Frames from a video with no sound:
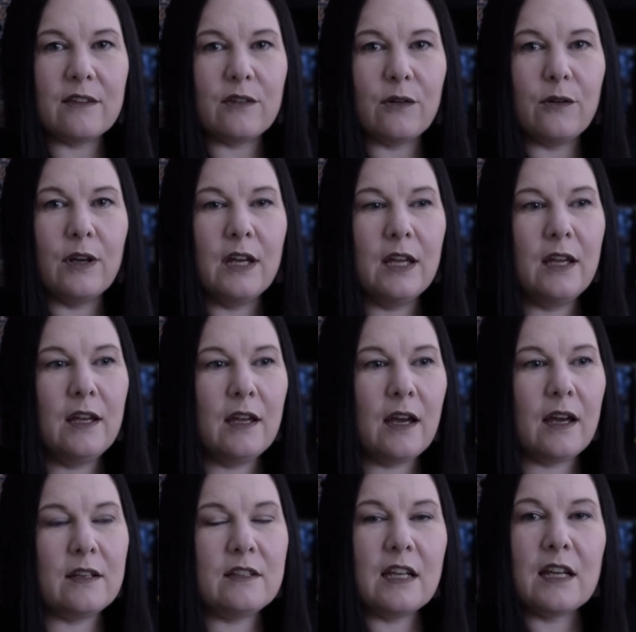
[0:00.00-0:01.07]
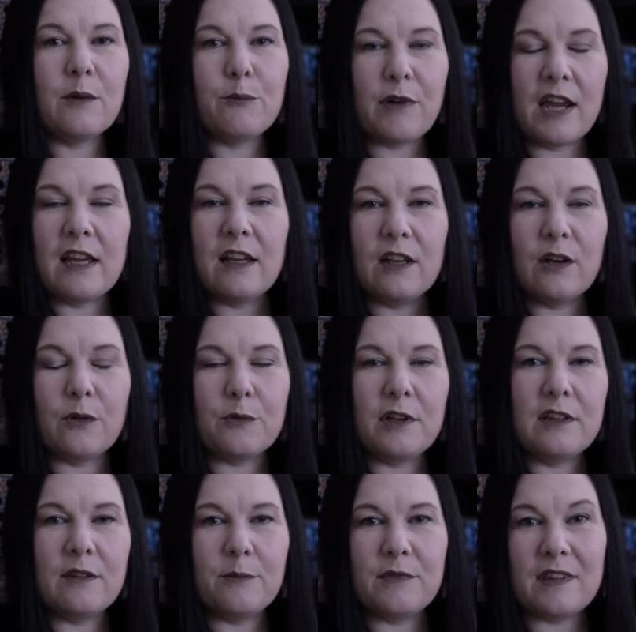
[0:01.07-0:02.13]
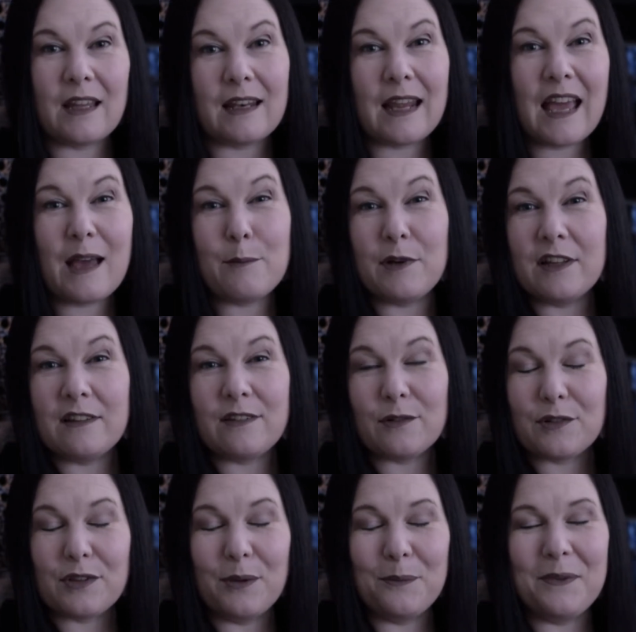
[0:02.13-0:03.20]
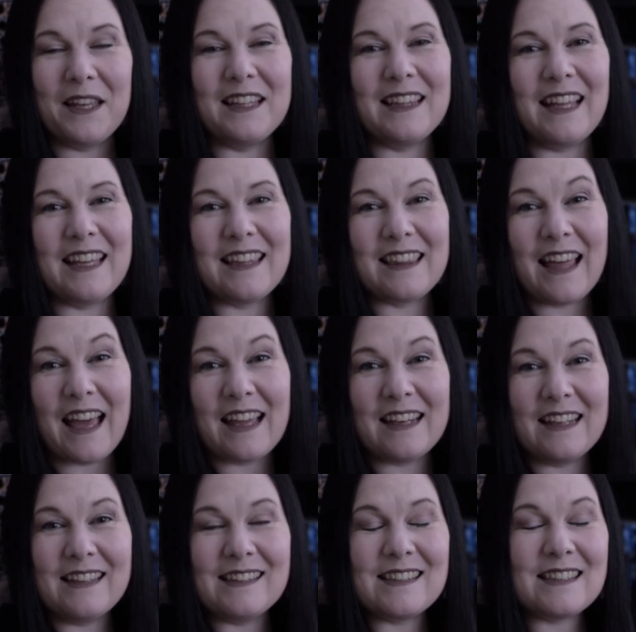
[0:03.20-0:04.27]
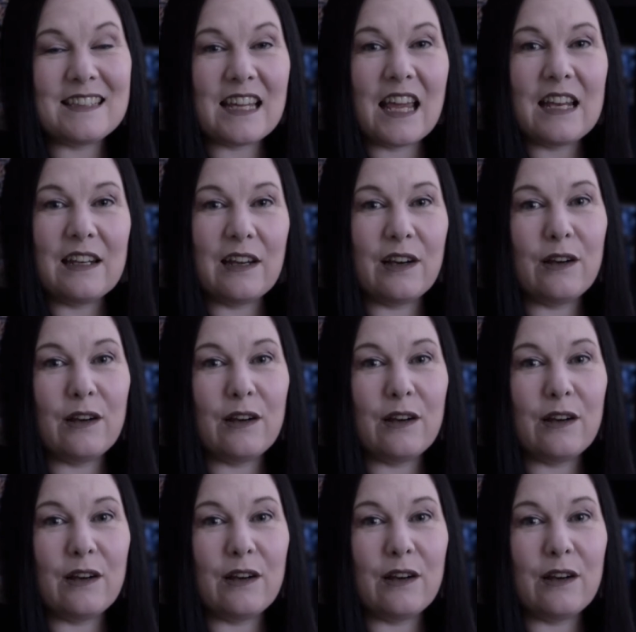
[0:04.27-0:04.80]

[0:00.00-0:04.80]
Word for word: So uh, take a break and go read some Zen habits or something like that instead